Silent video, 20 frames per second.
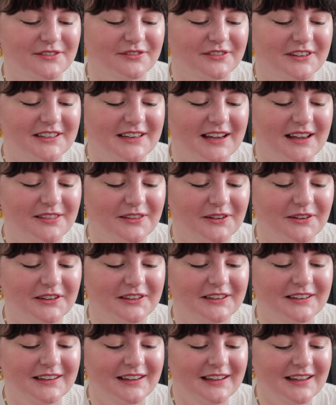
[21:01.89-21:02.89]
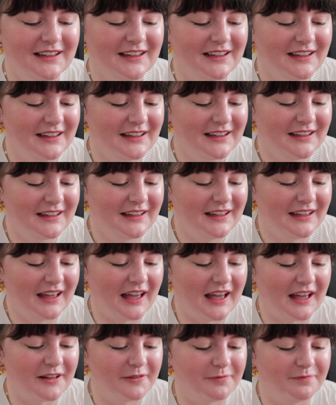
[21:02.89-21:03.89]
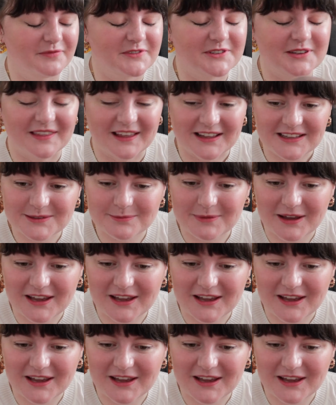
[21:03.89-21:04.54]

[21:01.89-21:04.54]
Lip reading: free download. So that's